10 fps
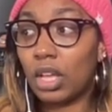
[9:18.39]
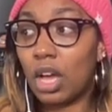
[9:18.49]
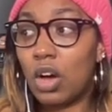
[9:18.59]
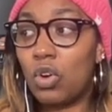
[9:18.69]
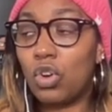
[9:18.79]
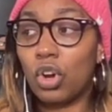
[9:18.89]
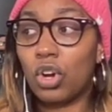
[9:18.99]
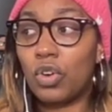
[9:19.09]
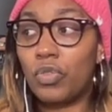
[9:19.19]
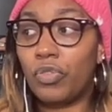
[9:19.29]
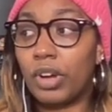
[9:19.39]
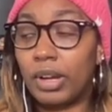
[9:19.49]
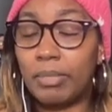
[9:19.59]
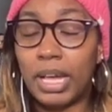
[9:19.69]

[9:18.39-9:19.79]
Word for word: old girl from